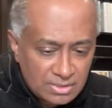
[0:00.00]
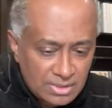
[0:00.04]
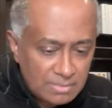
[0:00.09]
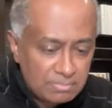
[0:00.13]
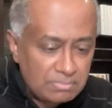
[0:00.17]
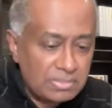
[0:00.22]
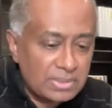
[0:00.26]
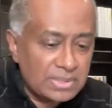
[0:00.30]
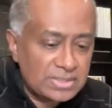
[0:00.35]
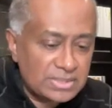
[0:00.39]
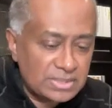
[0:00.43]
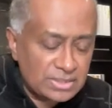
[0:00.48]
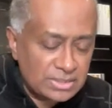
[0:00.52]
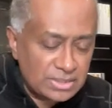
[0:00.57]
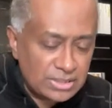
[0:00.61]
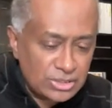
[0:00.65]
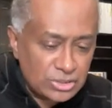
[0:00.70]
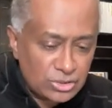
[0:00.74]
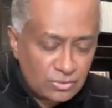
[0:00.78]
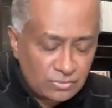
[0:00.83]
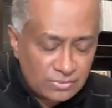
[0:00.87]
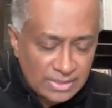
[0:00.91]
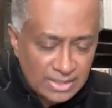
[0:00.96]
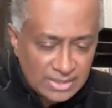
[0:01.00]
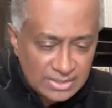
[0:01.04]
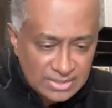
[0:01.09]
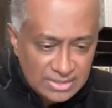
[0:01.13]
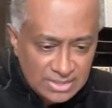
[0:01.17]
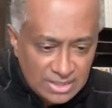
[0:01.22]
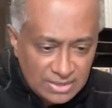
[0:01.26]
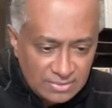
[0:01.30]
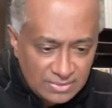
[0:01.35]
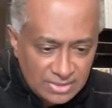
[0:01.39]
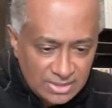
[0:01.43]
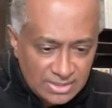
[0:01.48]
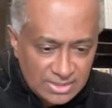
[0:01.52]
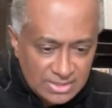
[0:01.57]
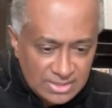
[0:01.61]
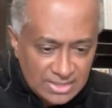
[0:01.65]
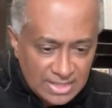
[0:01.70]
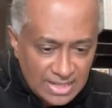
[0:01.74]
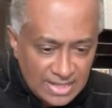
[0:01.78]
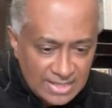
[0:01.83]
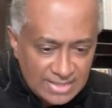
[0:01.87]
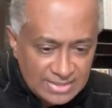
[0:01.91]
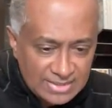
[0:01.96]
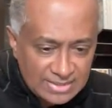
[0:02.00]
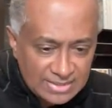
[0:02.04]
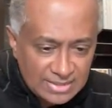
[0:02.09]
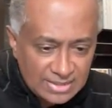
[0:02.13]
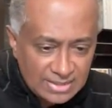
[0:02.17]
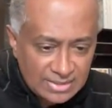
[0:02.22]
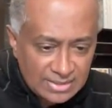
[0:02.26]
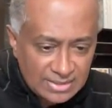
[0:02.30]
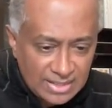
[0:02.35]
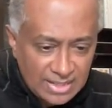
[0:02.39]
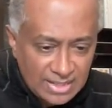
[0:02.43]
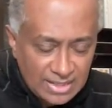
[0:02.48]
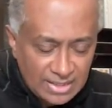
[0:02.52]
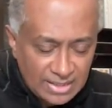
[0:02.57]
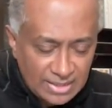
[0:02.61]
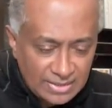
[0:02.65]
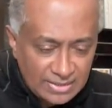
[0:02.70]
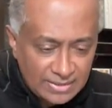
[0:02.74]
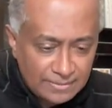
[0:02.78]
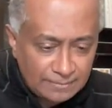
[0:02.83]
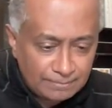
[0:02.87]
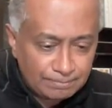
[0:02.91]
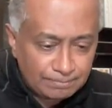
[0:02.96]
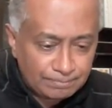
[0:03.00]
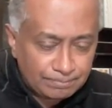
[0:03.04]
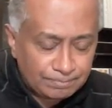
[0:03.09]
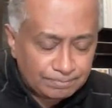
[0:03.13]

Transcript: a percentage of that savings as their AI